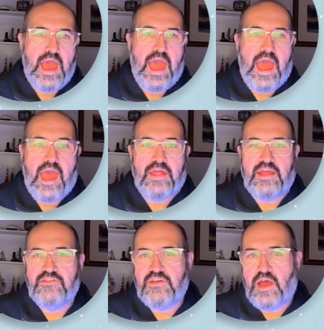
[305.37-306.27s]
And
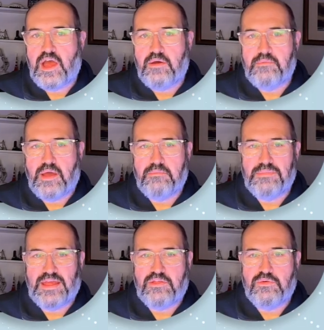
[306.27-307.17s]
here's a
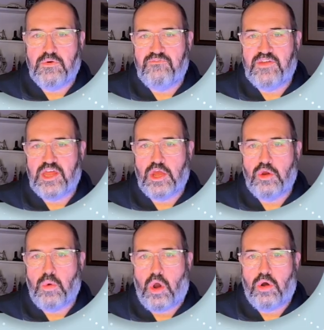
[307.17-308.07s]
link to a
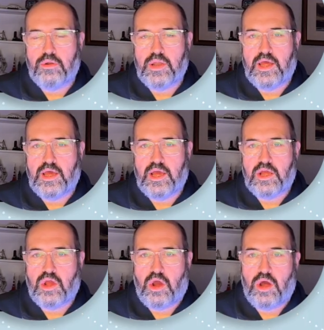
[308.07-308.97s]
video on a
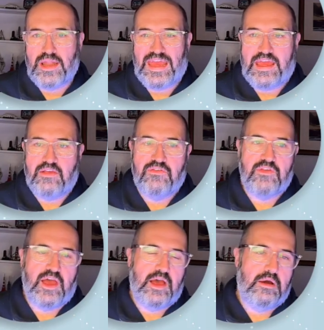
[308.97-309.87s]
colleague's
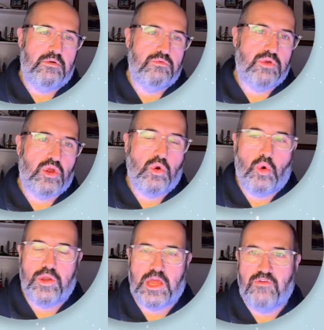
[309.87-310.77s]

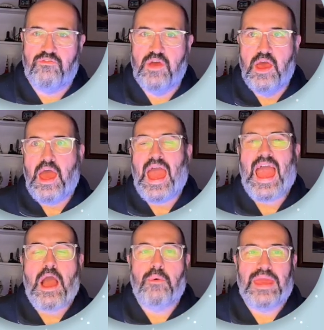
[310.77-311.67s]
recording of
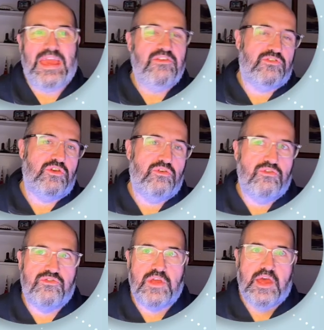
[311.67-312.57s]
how he's
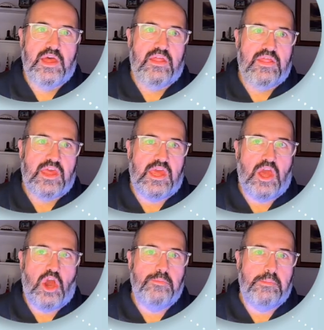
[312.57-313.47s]
used the
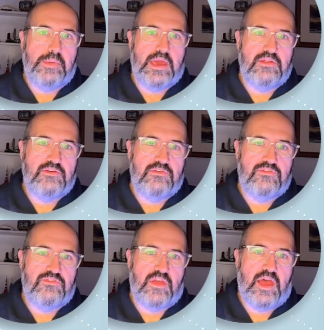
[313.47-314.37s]
Open
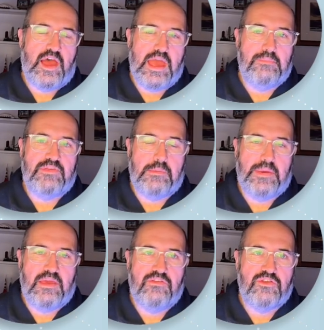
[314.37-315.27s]
Pages
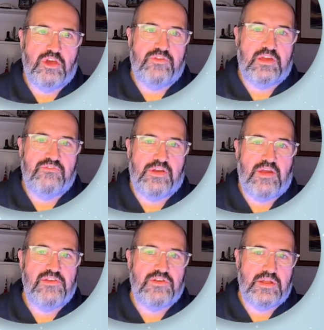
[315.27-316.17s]
MCP server
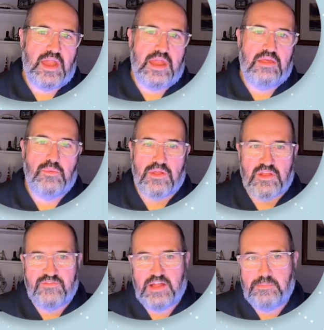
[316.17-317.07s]
configuration, and he's one of the
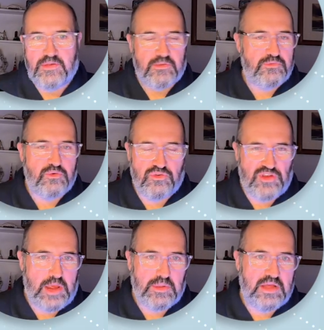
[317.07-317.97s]
developers. I'm sure
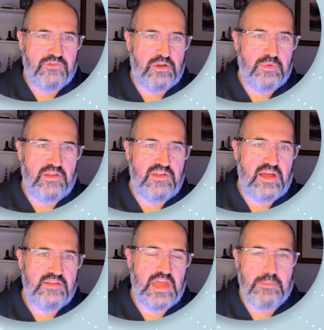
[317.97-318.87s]
Jay would love you to reach
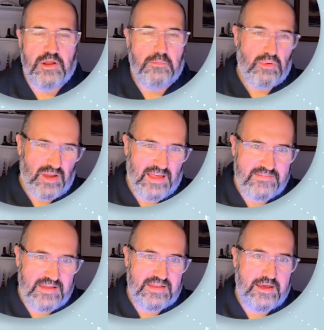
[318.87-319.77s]
out to him, and I'll put his
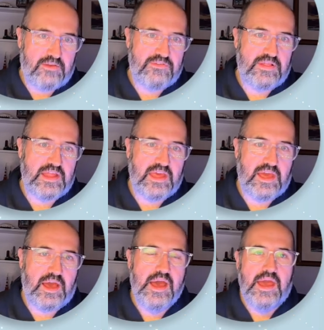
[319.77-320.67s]
details in
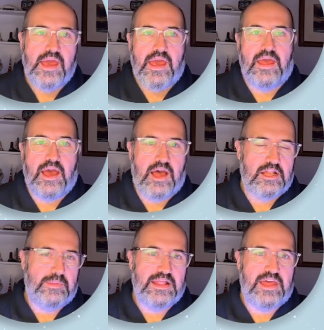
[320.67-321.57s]
the a
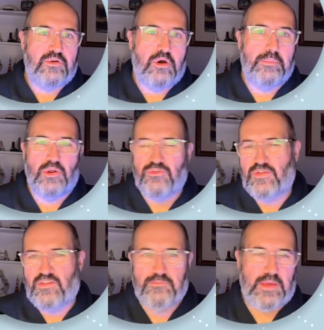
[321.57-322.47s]
little bit later on. But also,
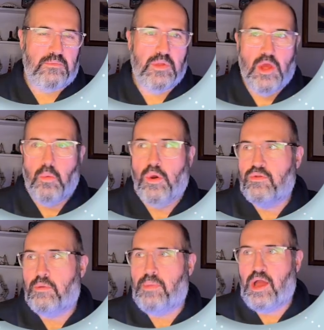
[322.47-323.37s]
this has been worked
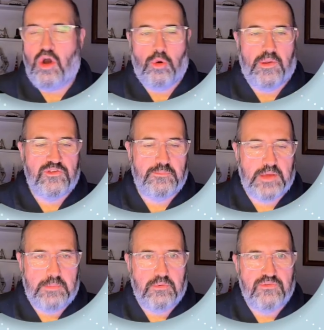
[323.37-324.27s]
on by a whole bunch of
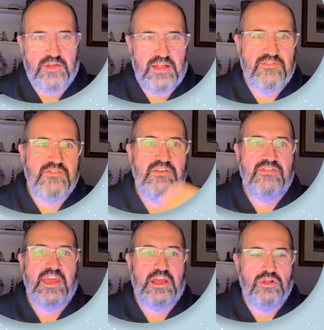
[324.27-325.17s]
people. So let's just
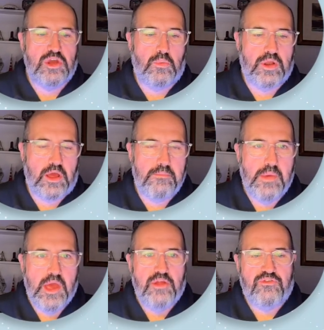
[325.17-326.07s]
take a look at what I'm
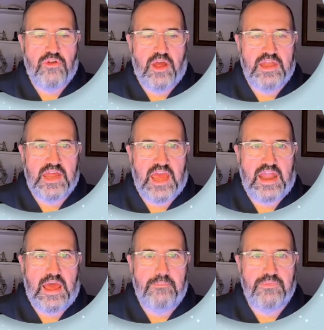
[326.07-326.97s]
trying to get
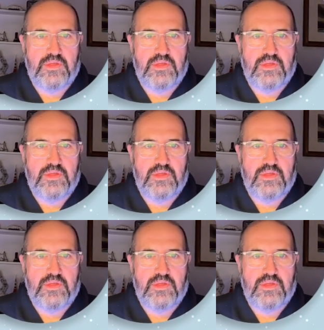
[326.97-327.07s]
at.